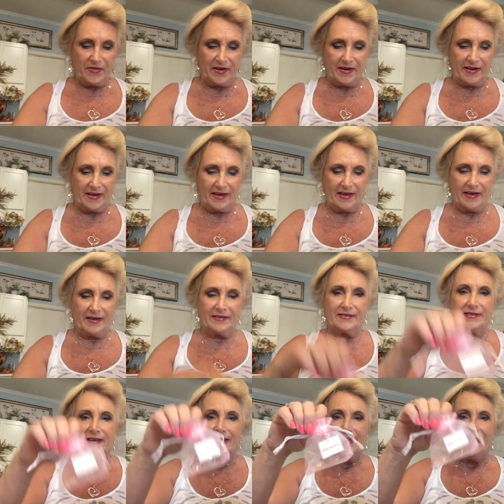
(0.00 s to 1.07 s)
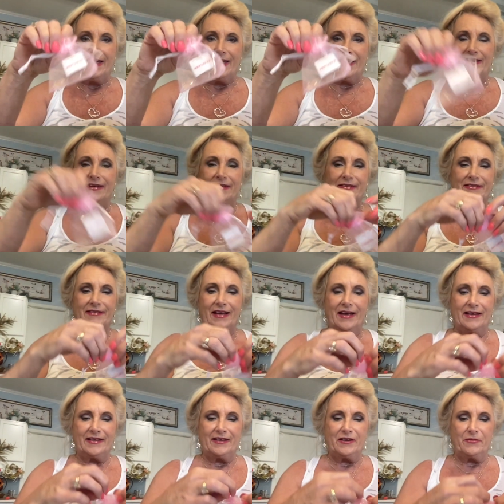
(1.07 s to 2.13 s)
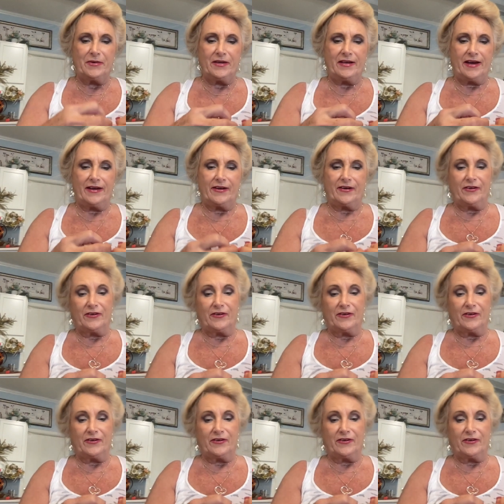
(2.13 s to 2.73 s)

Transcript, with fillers: that it has. And inside here we got our